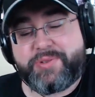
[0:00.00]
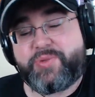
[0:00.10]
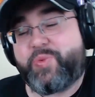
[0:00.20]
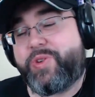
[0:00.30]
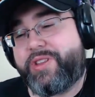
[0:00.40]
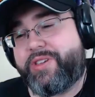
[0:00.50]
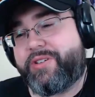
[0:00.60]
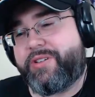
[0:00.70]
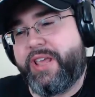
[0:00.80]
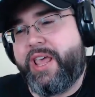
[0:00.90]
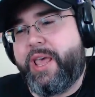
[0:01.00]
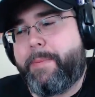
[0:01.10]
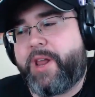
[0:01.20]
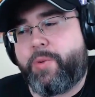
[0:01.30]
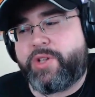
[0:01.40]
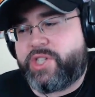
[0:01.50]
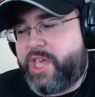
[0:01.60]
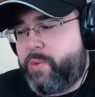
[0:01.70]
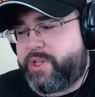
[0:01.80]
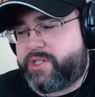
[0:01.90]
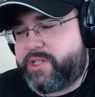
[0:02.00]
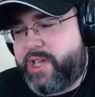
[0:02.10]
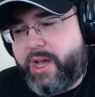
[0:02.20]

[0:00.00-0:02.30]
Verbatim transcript: It was really good, but it was it was